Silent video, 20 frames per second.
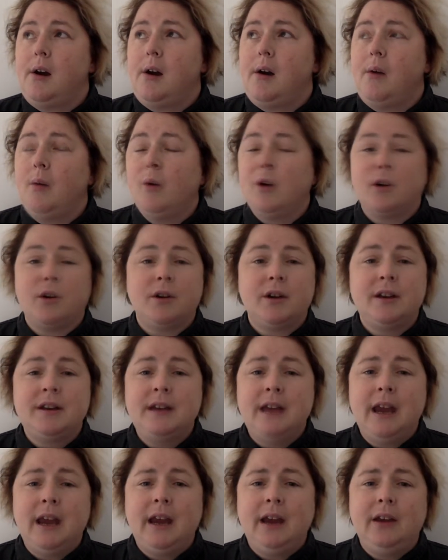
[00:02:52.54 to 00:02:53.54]
we're going to
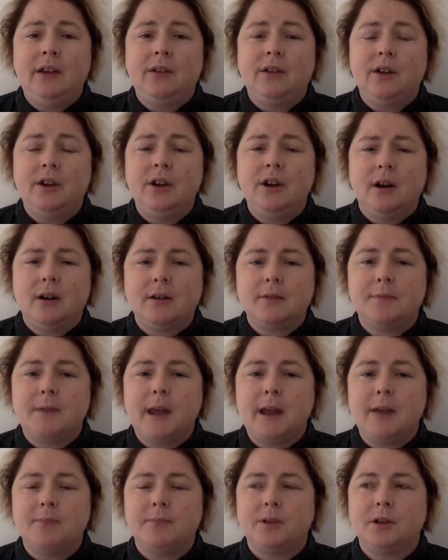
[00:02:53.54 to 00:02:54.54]
need young
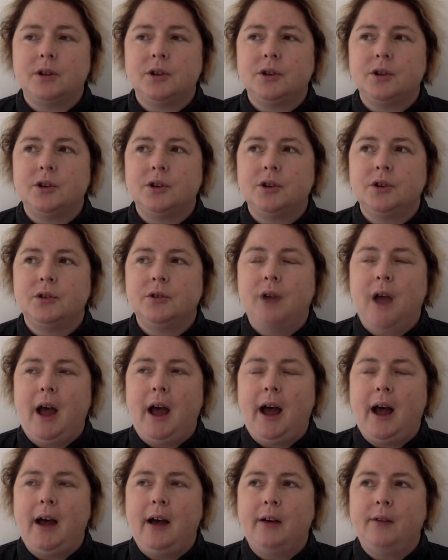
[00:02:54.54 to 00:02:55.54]
people who
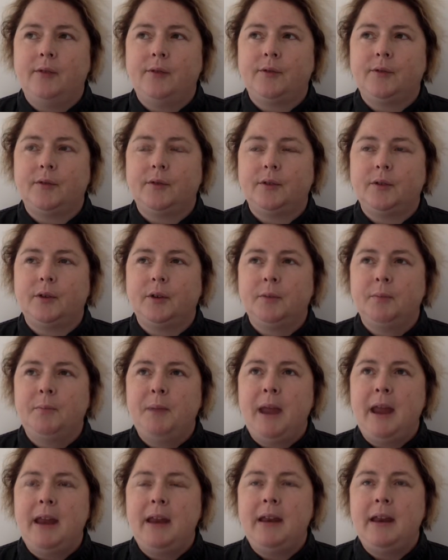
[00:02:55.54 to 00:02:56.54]
have
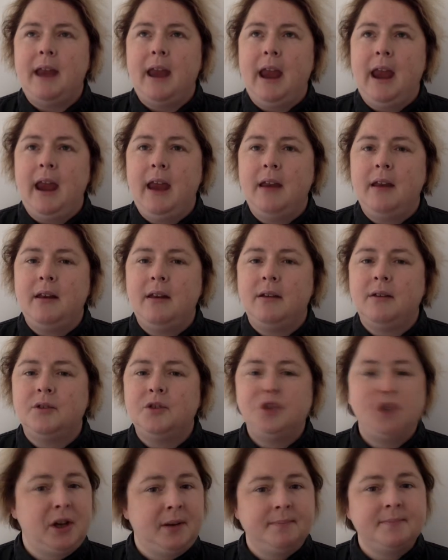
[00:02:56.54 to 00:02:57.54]
been in
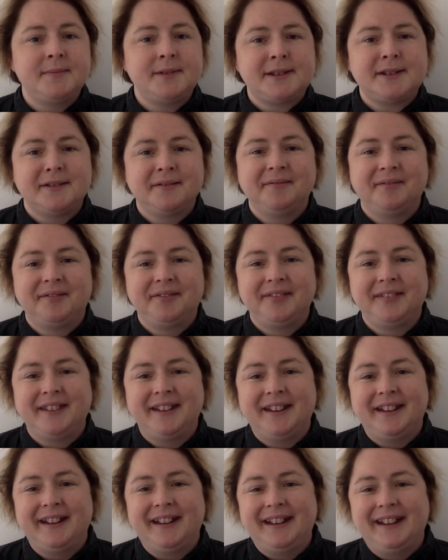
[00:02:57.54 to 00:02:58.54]
gyms,
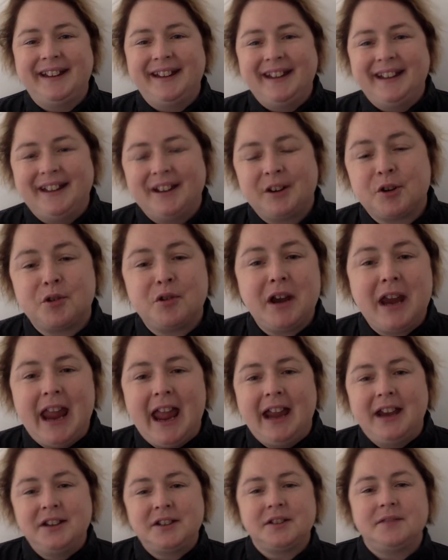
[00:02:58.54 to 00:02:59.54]

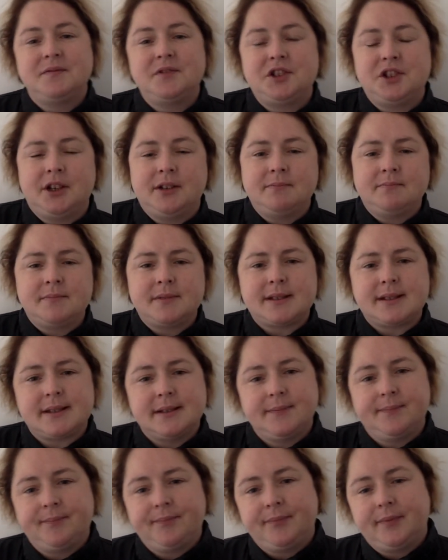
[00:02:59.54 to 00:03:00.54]
creative gyms.
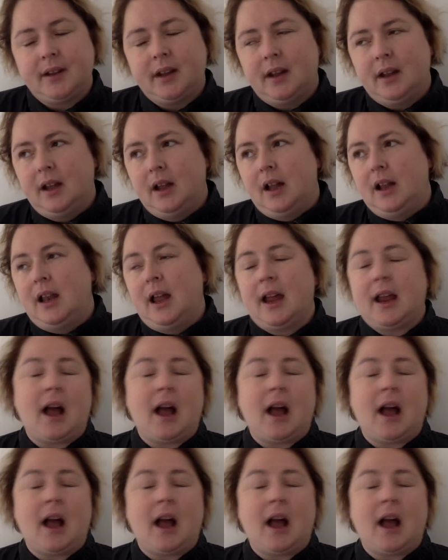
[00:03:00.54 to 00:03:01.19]
Like